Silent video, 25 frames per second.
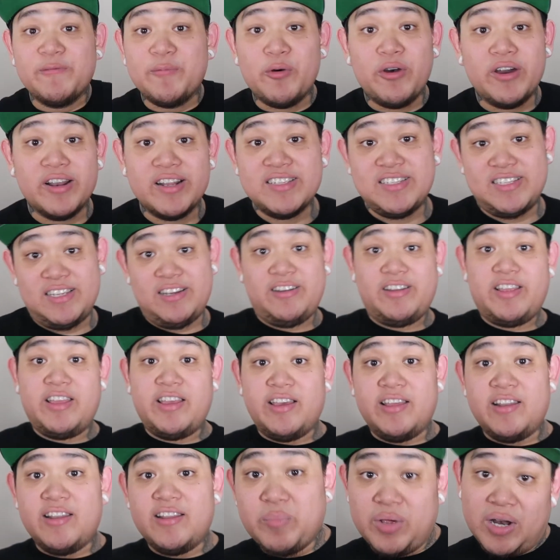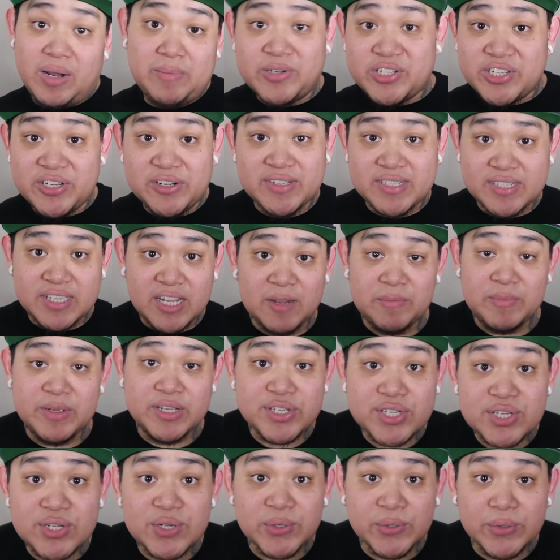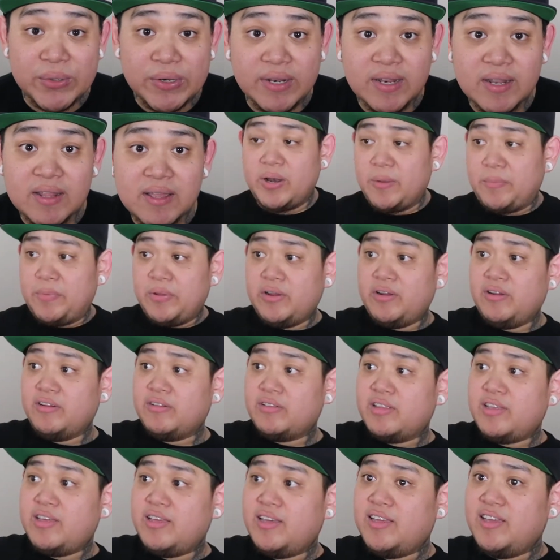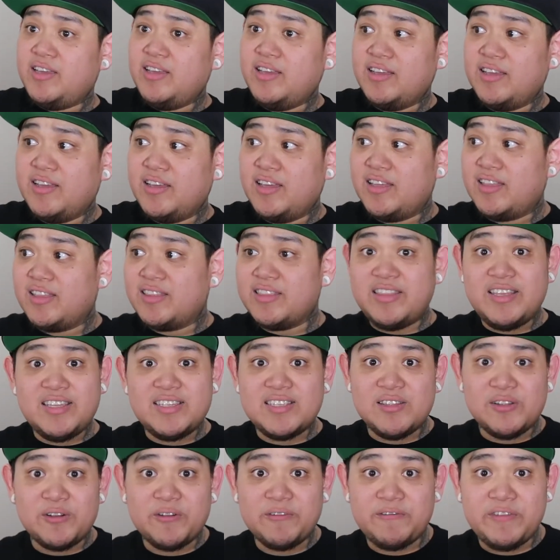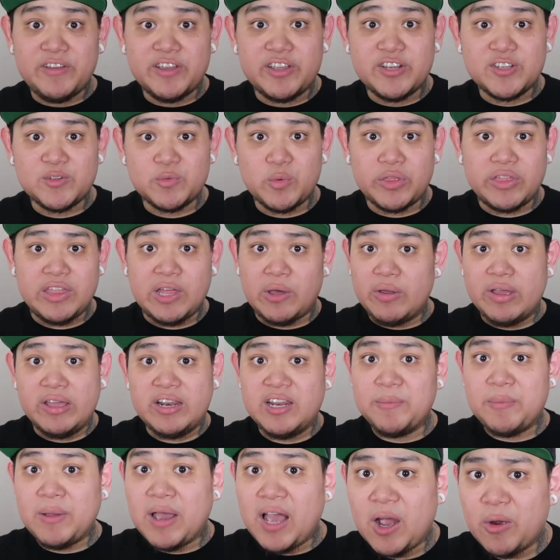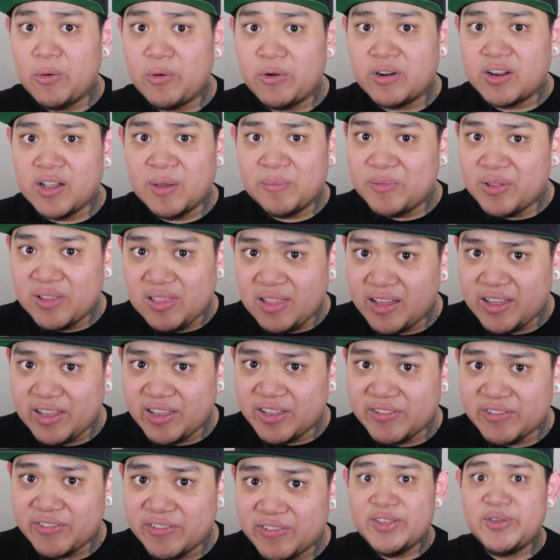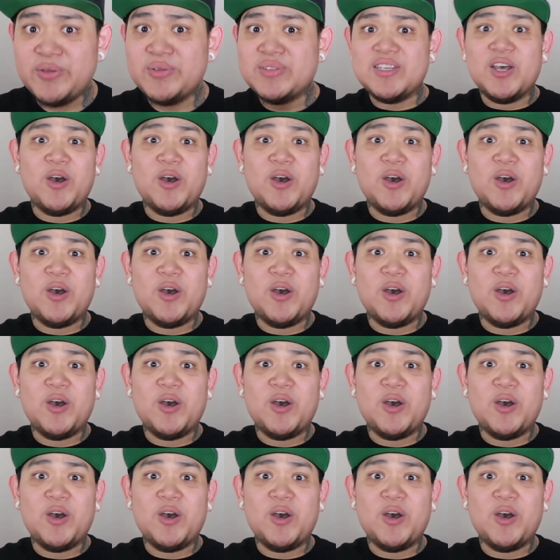if Moana's there yet, but I'm sure it's gonna be soon. But apparently these little figures without any power come to life. You